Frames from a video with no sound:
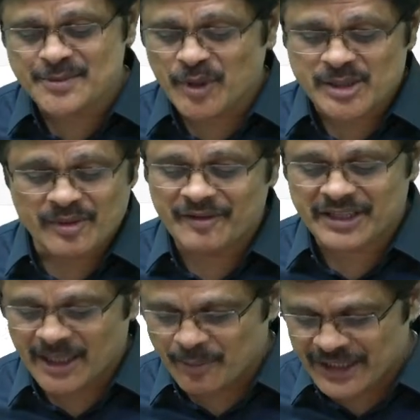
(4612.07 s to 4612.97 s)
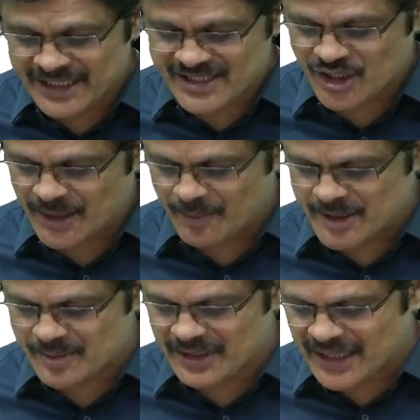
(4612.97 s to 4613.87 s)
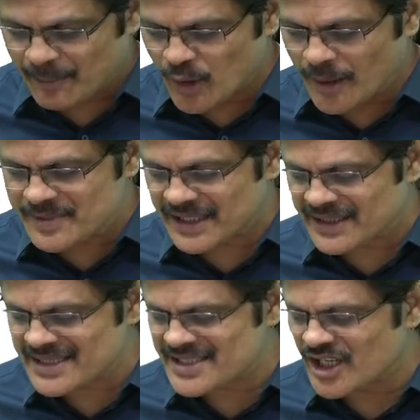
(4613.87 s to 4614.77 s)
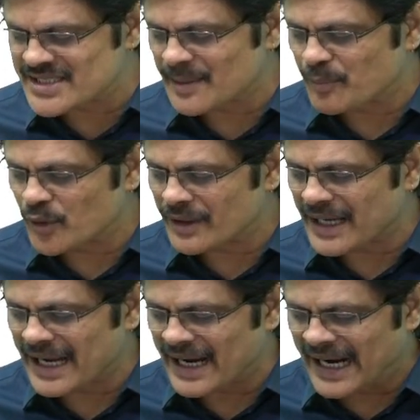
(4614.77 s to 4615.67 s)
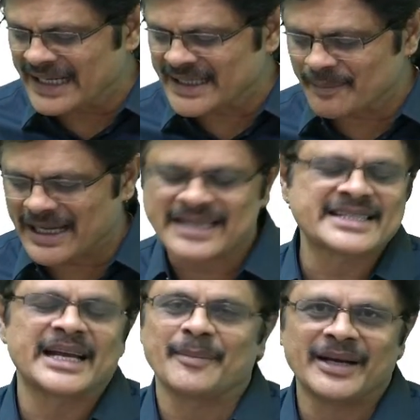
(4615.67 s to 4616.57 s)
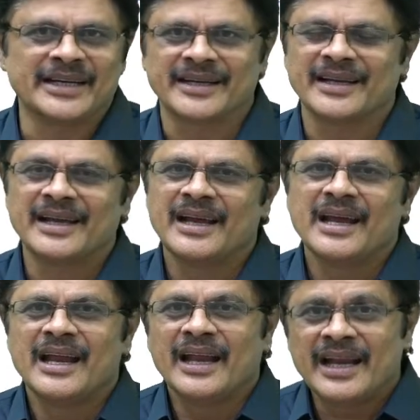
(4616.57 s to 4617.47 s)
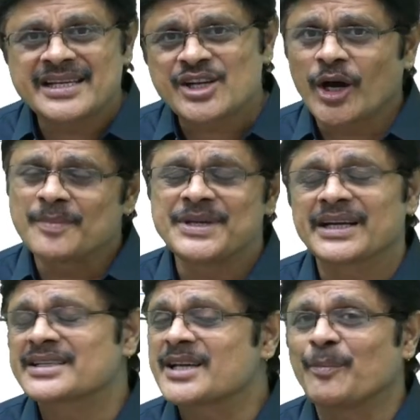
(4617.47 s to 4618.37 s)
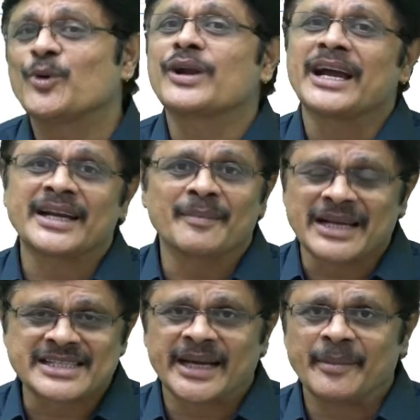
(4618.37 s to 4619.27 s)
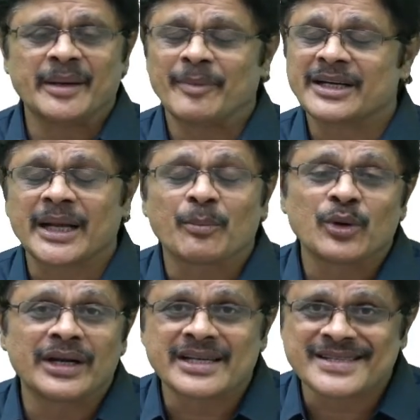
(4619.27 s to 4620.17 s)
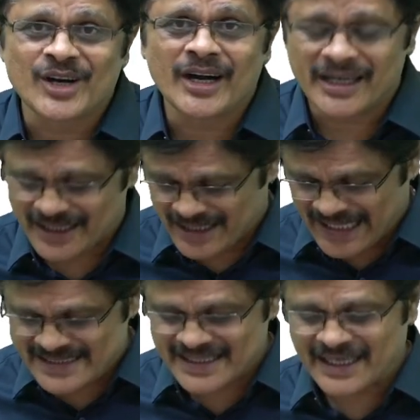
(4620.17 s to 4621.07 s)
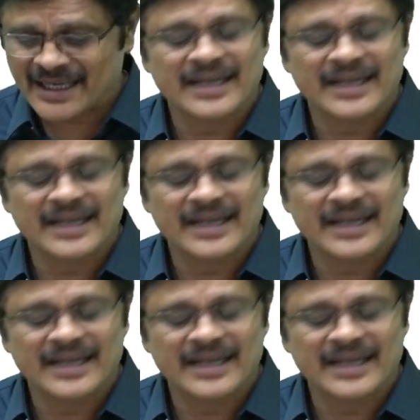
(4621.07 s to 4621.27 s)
possible. With tuple it is not possible. Tuple object does not support item assignment. List object support item assignment, but tuple does not assign